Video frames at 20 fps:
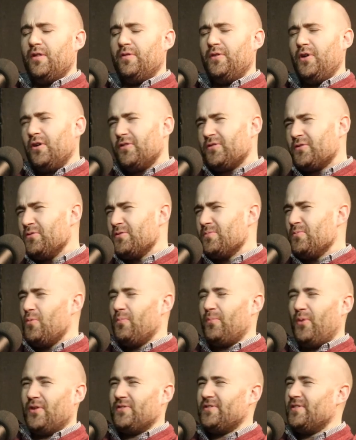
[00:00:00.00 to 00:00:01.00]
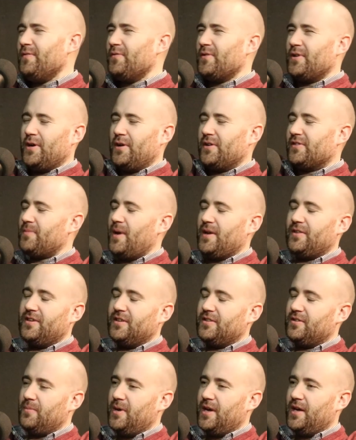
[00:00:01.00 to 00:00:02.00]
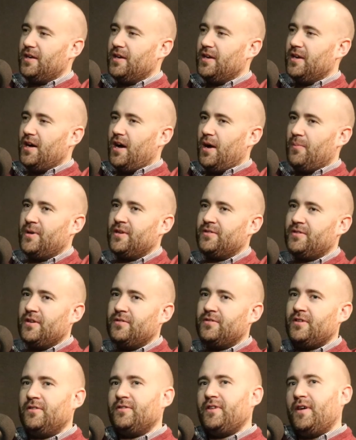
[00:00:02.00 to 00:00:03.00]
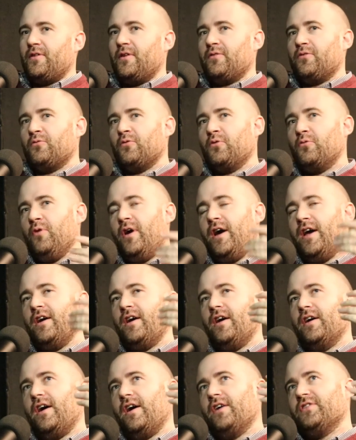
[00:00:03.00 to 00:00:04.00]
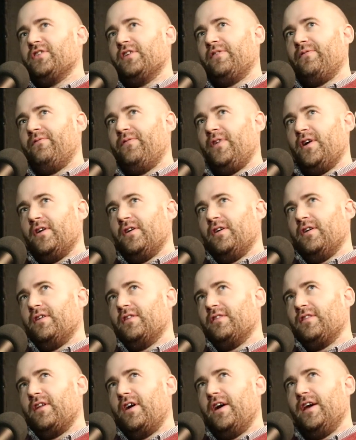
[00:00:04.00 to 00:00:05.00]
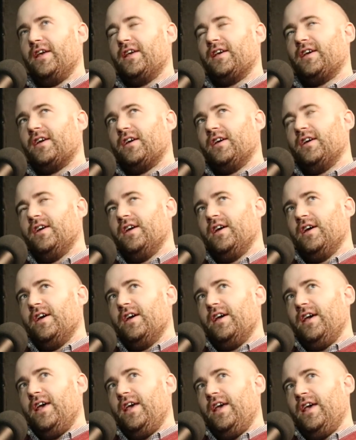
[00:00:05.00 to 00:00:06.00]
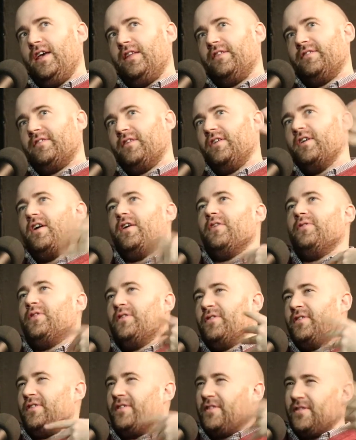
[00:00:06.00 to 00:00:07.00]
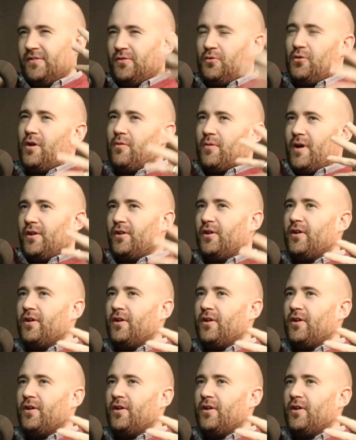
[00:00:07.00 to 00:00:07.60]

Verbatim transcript: the article is more positive than I expected it to be. I mean, don't, don't, take that the wrong way. I, I just felt like it. The, the, the, story around